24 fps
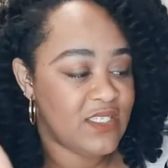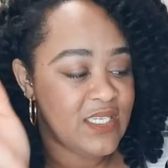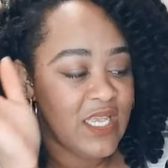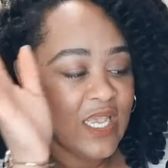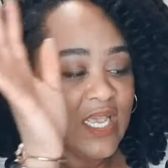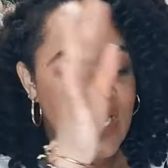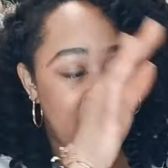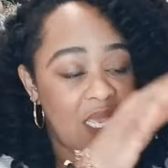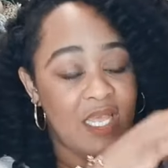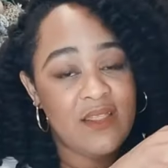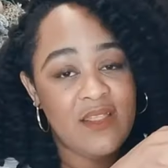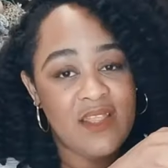
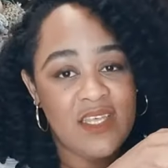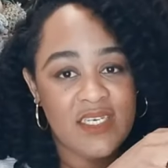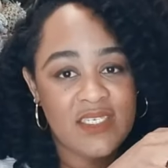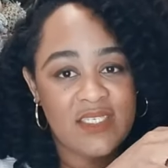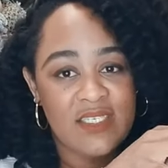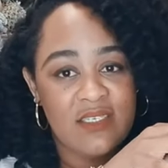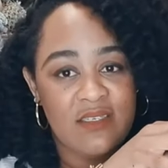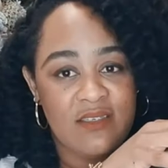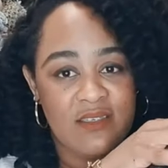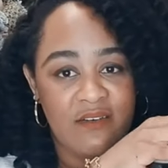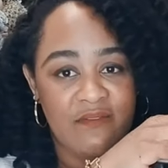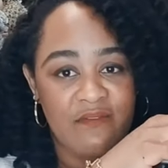and this
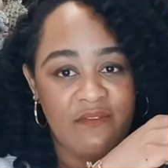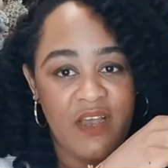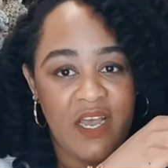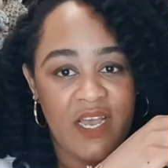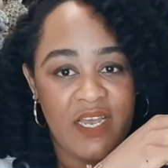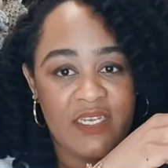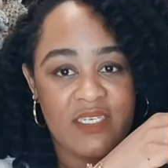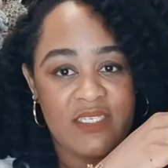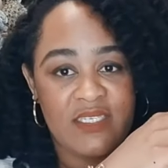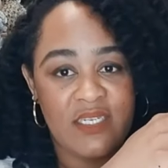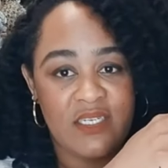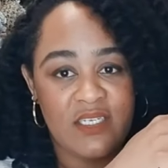device
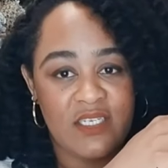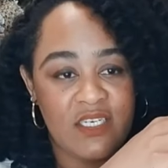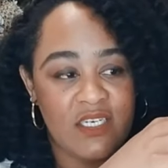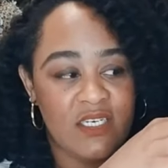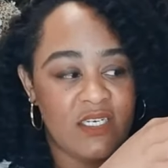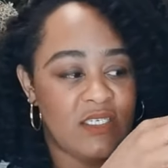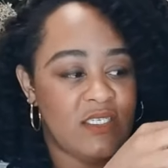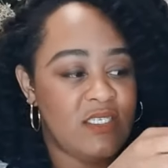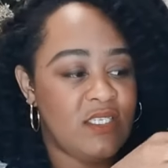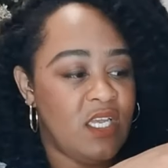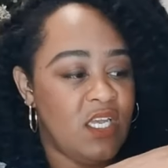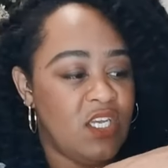does
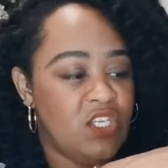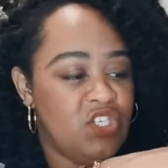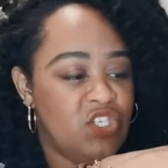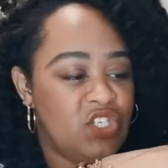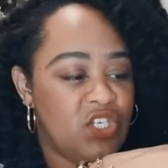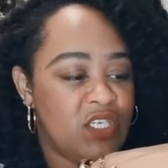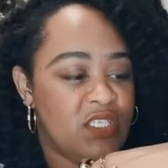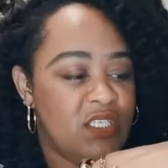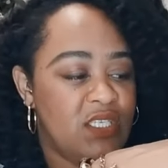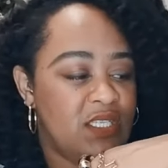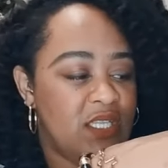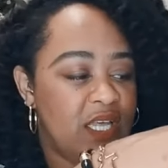
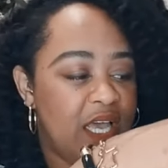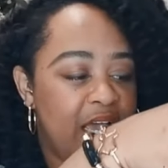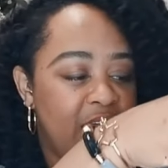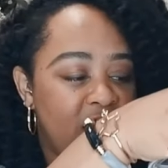just that.